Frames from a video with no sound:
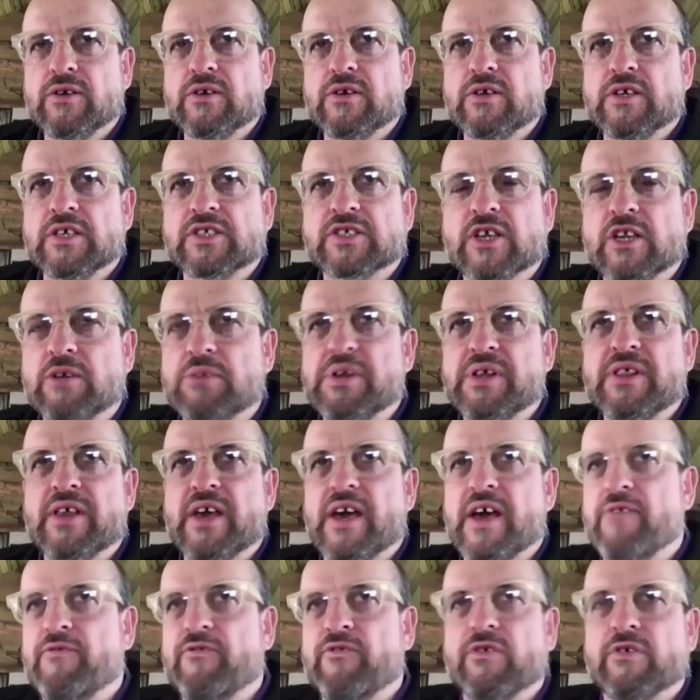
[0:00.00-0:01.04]
it's going to be
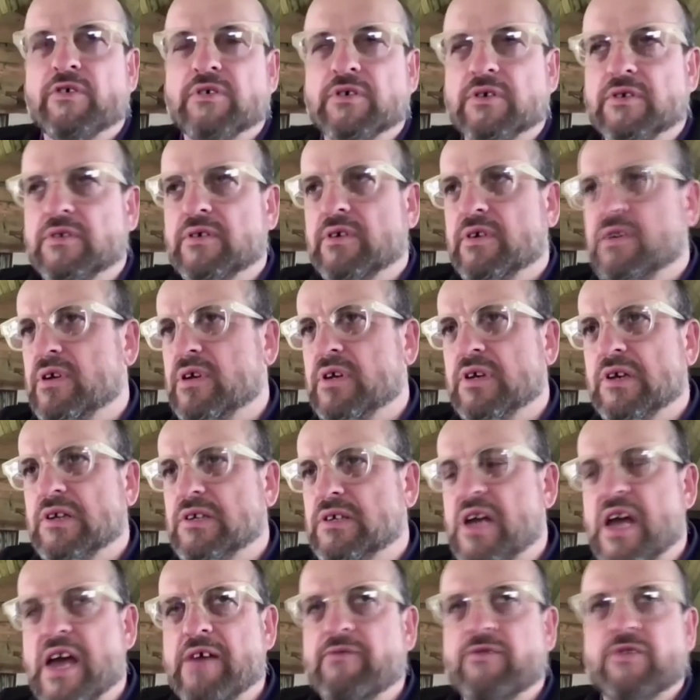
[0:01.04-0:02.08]
there
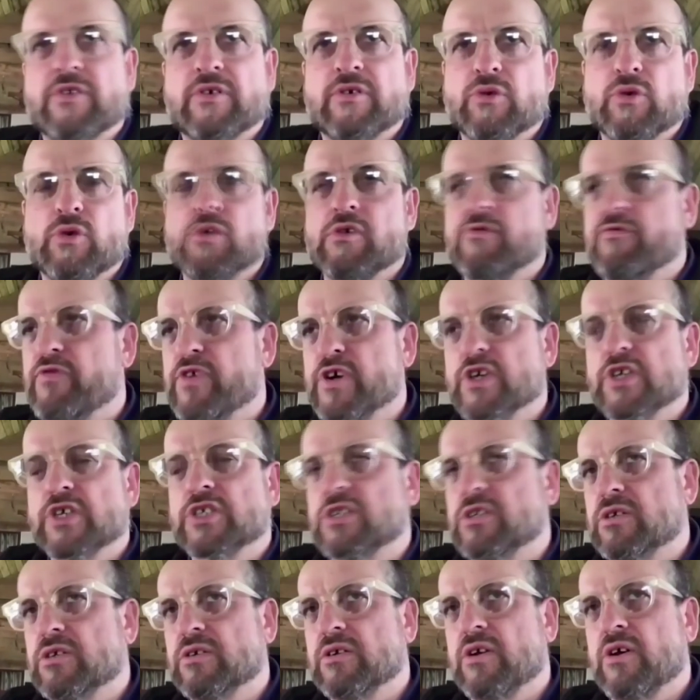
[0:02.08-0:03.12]
forever, or a
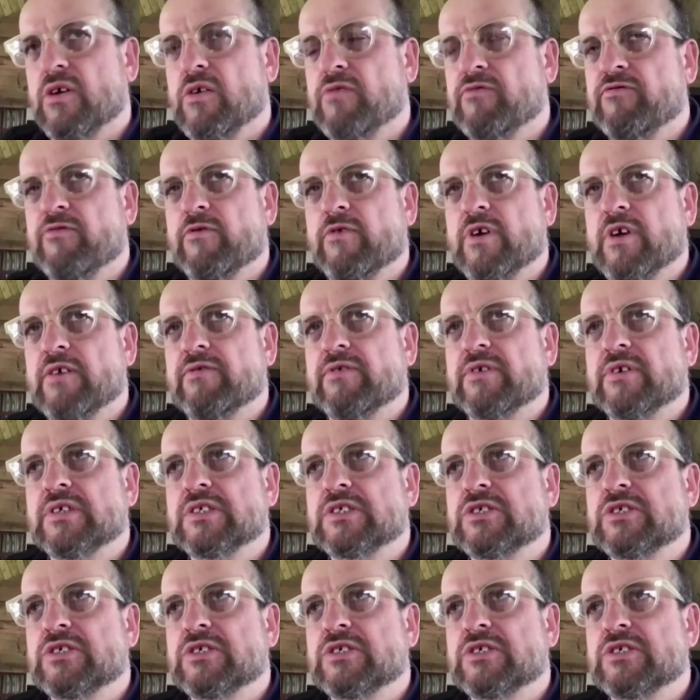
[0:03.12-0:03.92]
version of forever.